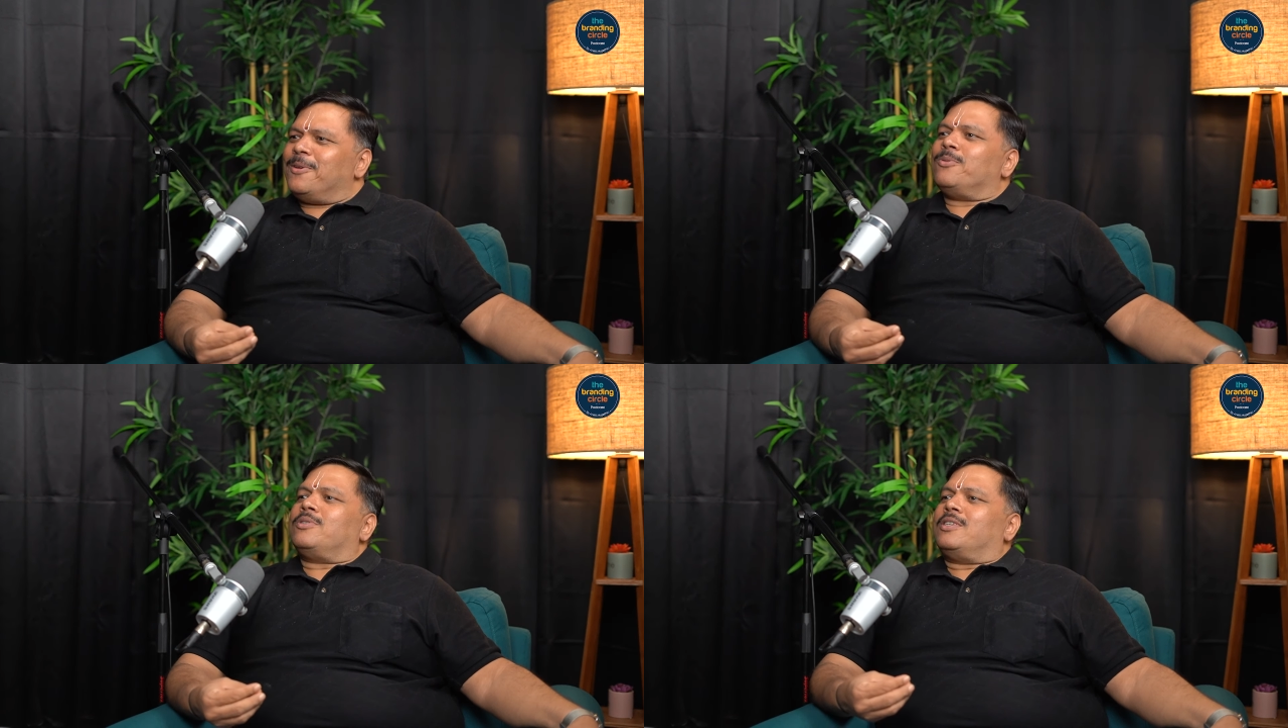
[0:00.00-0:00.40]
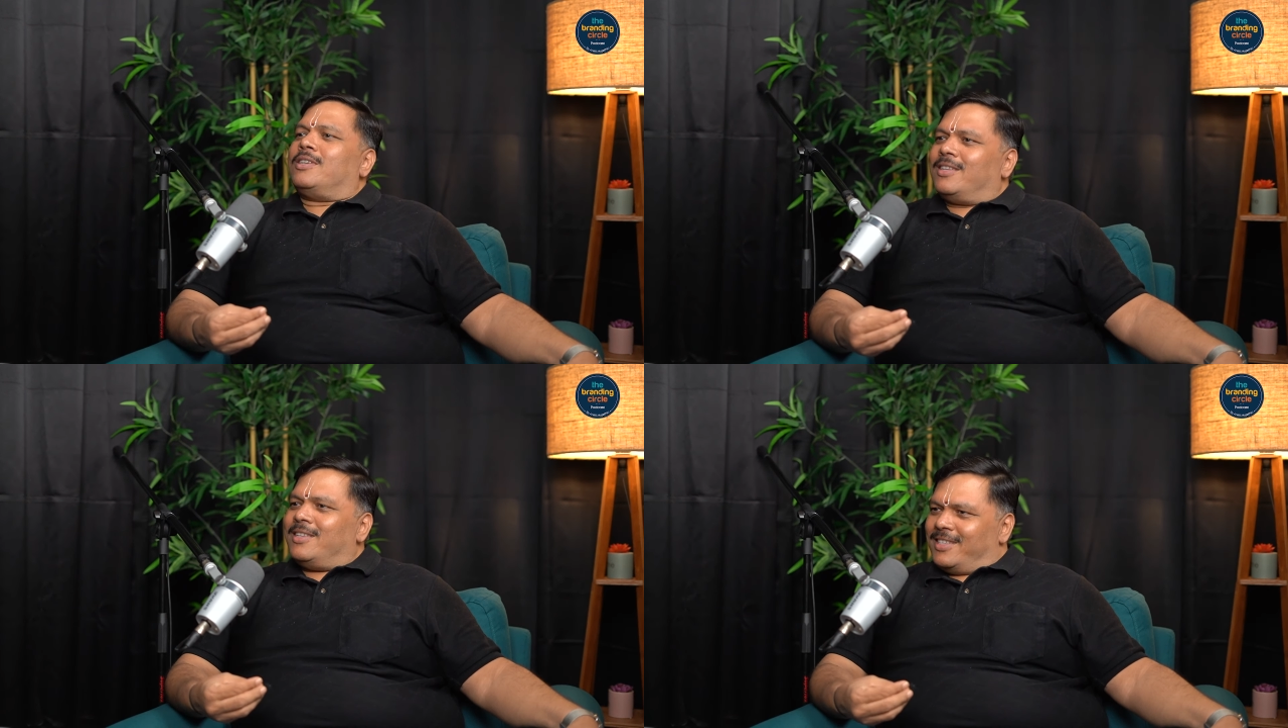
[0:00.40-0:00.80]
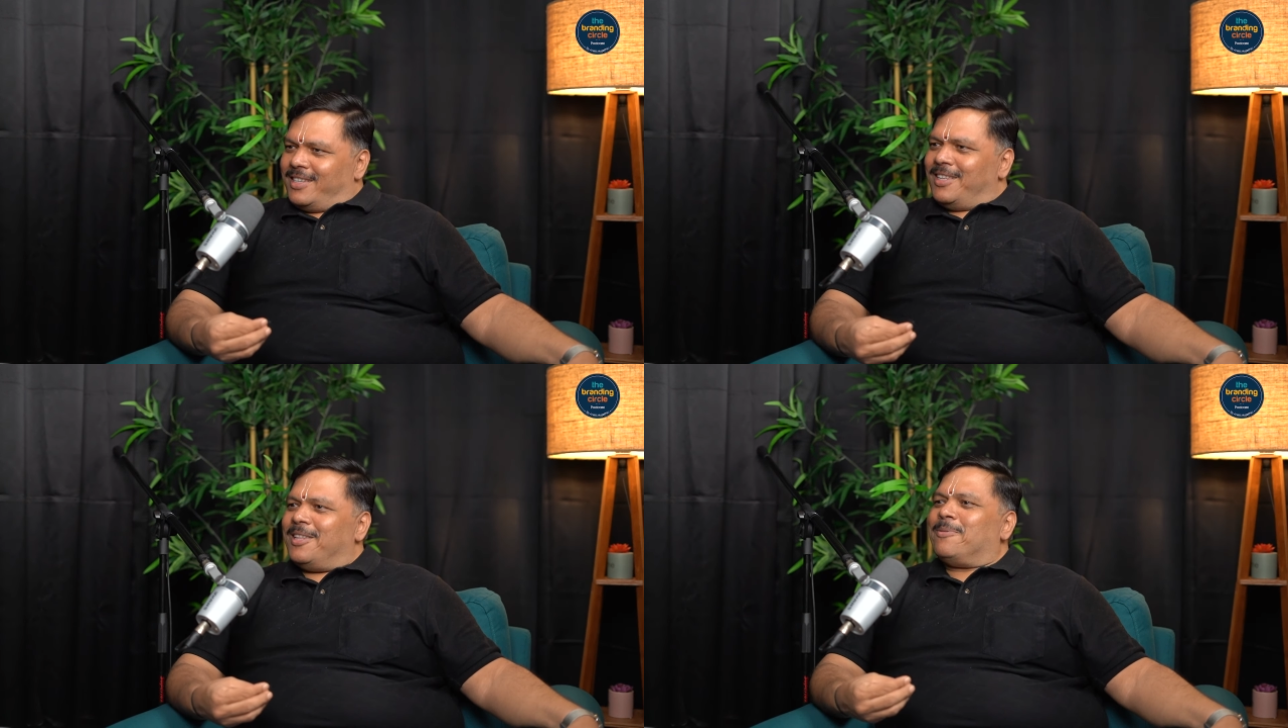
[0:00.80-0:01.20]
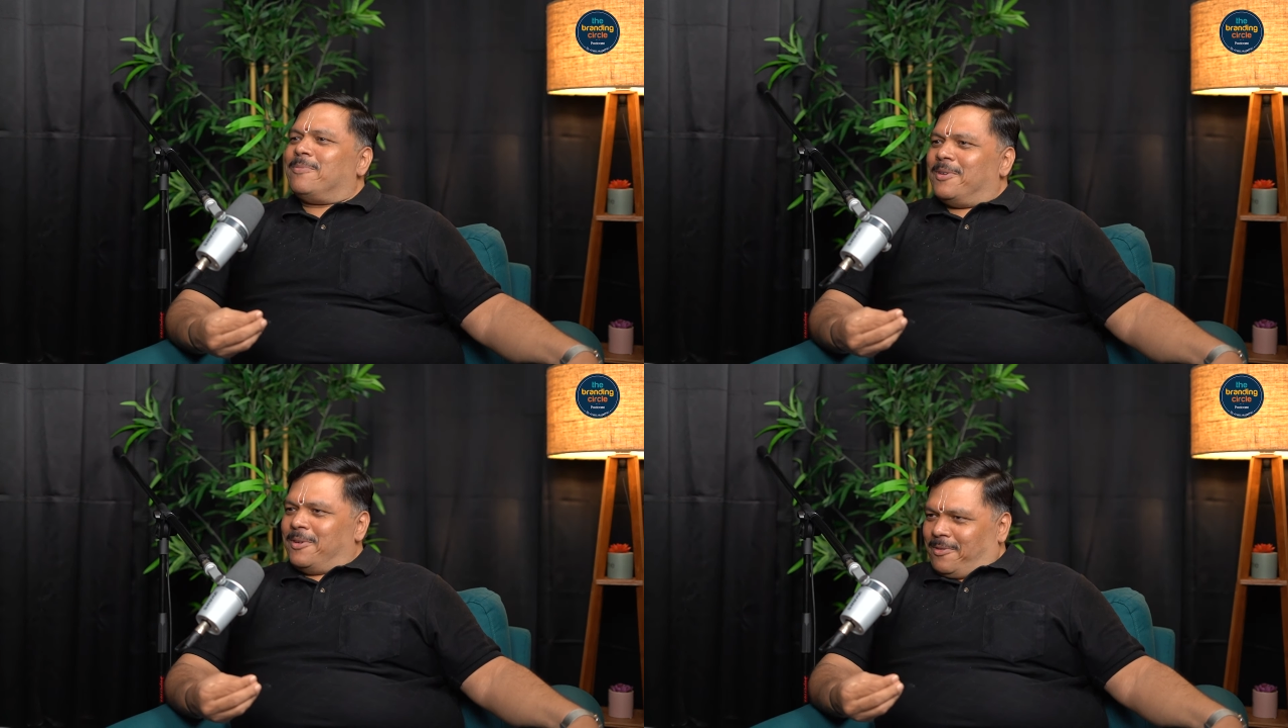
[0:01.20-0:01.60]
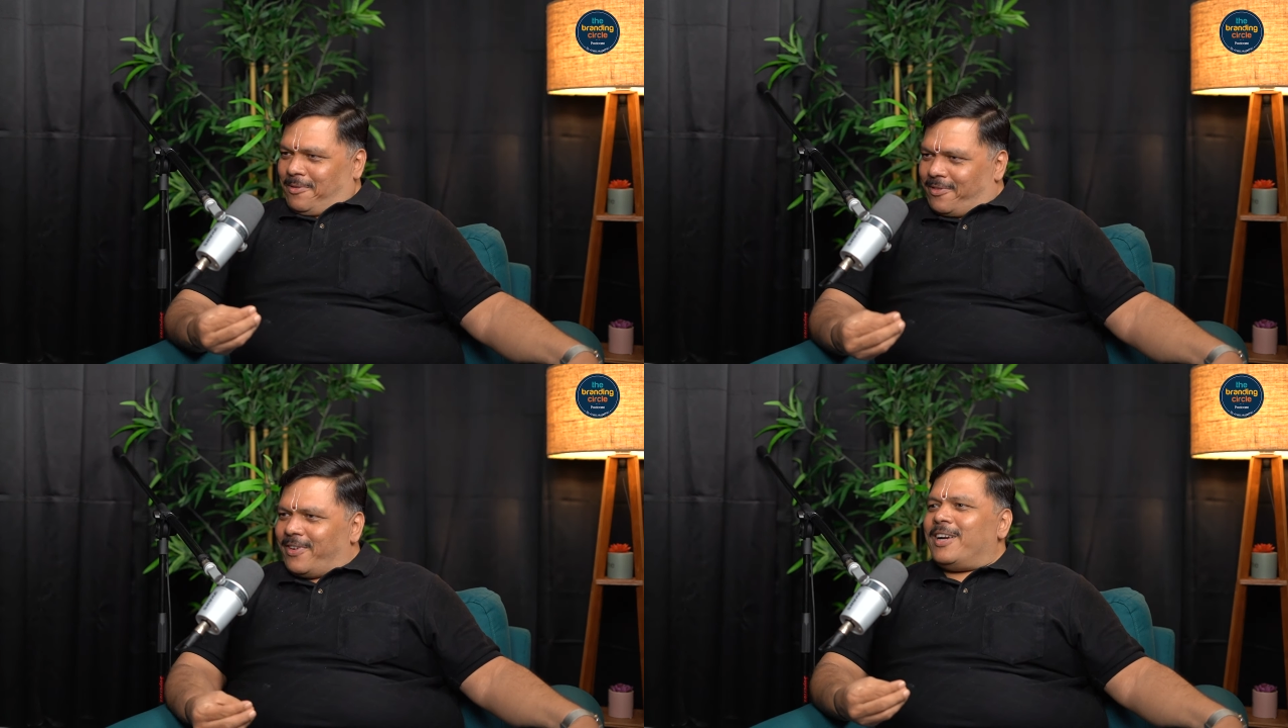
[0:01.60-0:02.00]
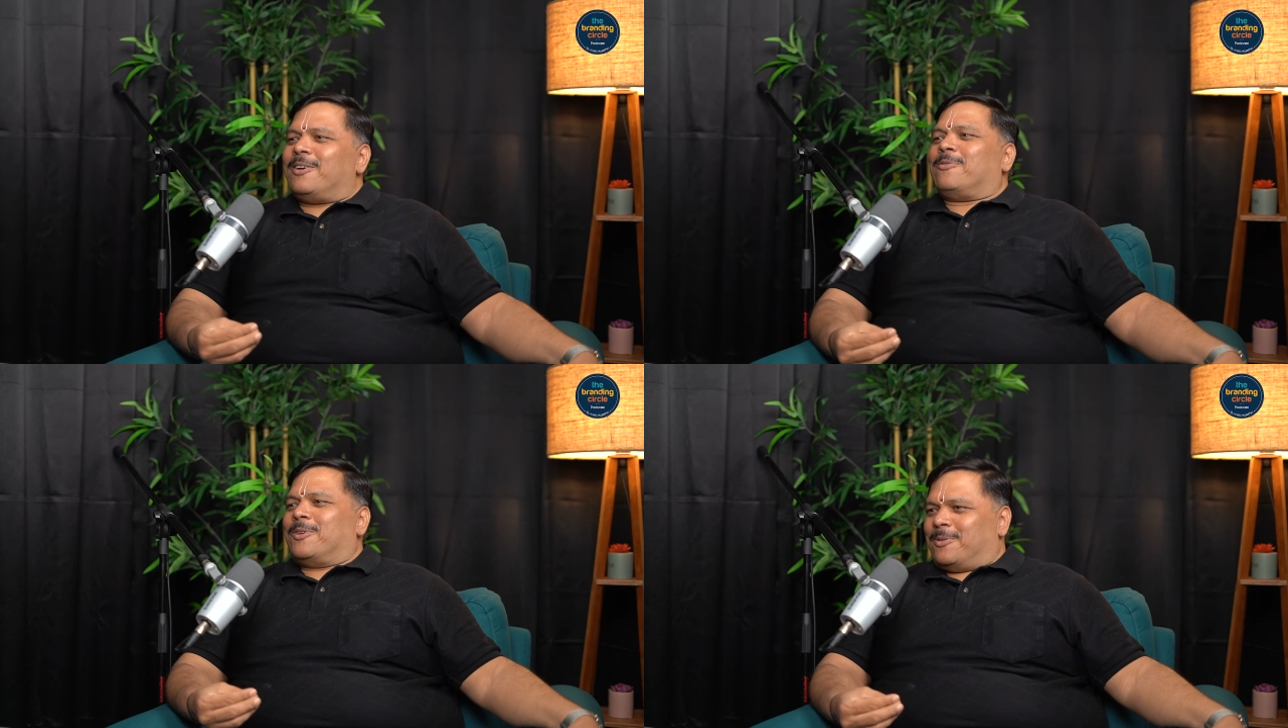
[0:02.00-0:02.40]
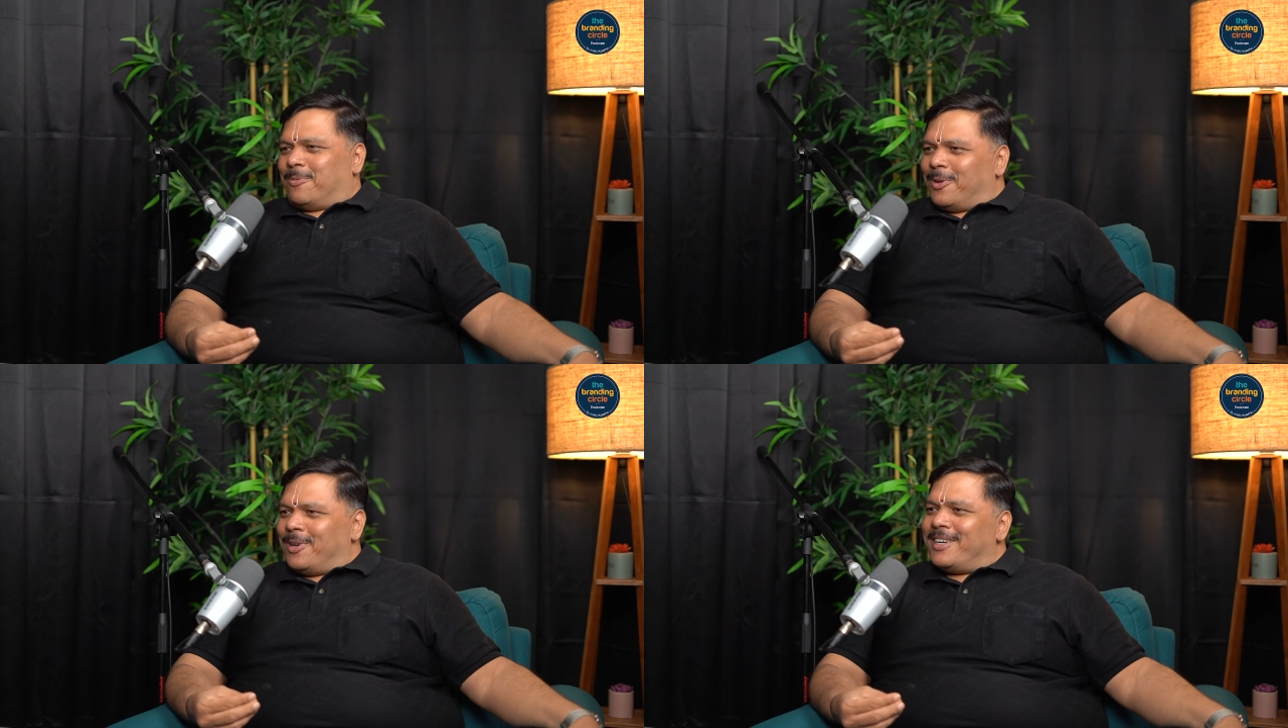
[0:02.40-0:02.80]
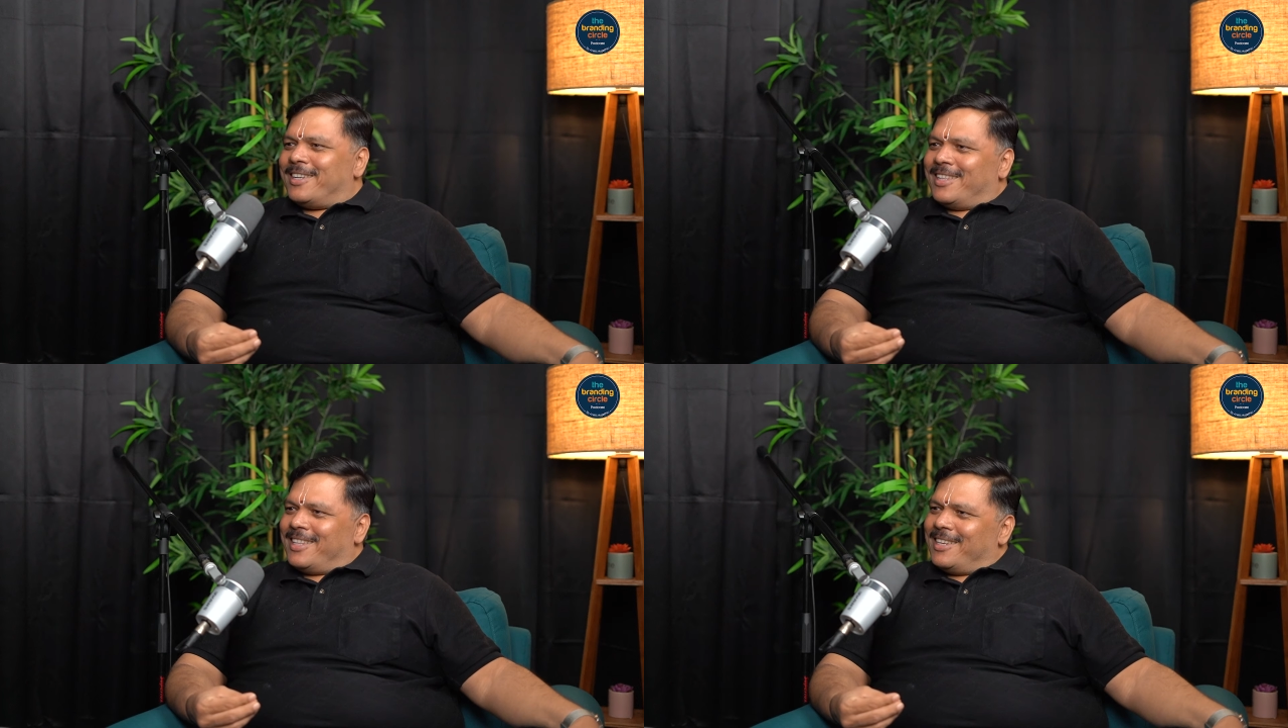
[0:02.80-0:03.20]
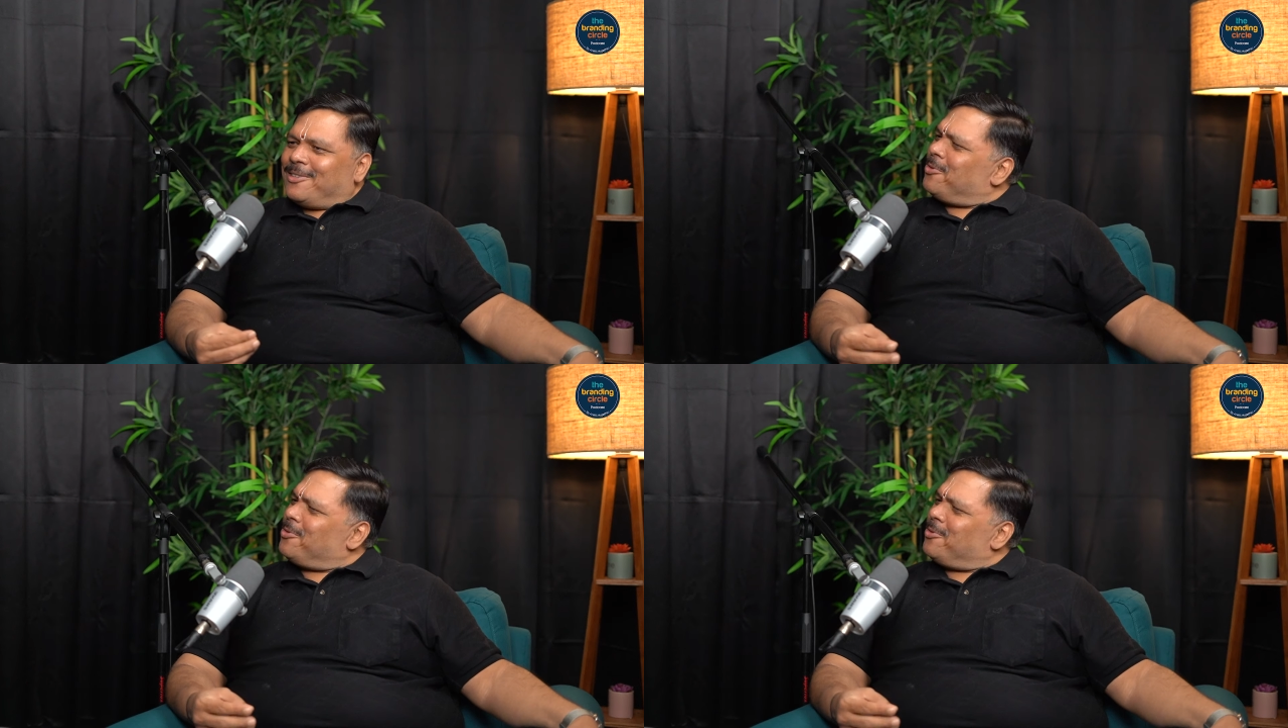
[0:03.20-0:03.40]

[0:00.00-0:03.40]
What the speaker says: You still see them fight for small little things.